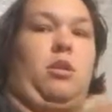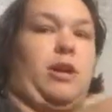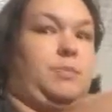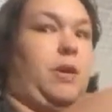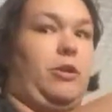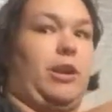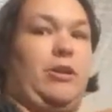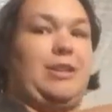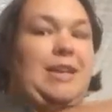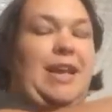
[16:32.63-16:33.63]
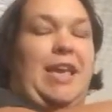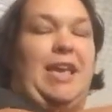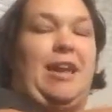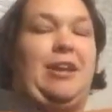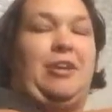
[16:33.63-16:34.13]
as pared down as I can
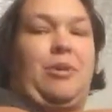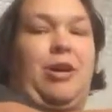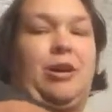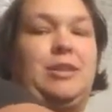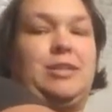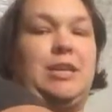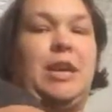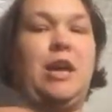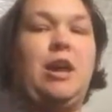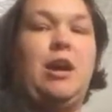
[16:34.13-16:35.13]
get it, quite honestly.